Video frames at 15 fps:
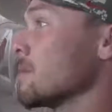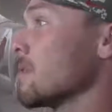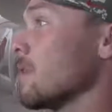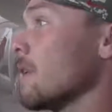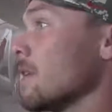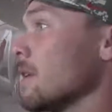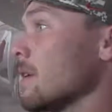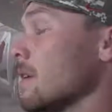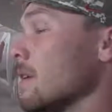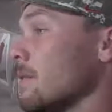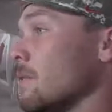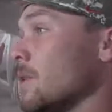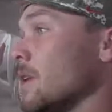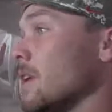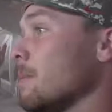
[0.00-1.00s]
So I think
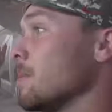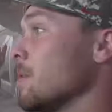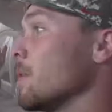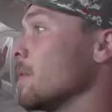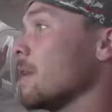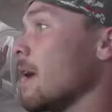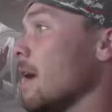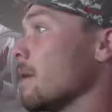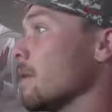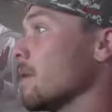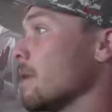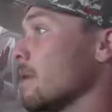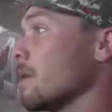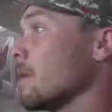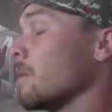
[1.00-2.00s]
if we keep doing that,
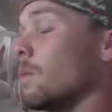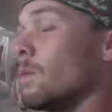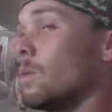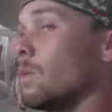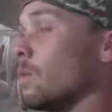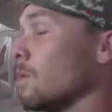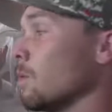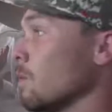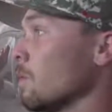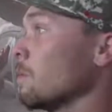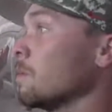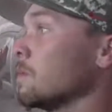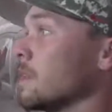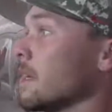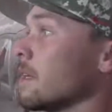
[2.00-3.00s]
you know,
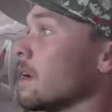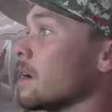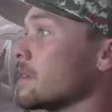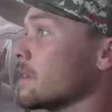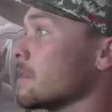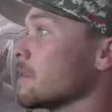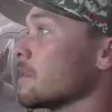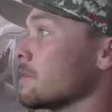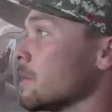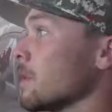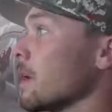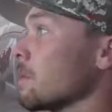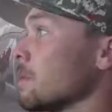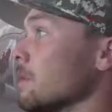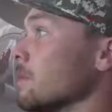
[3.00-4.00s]
we'll take a lot of series from a
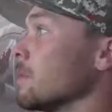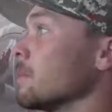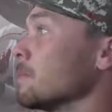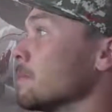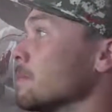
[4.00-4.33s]
lot of people.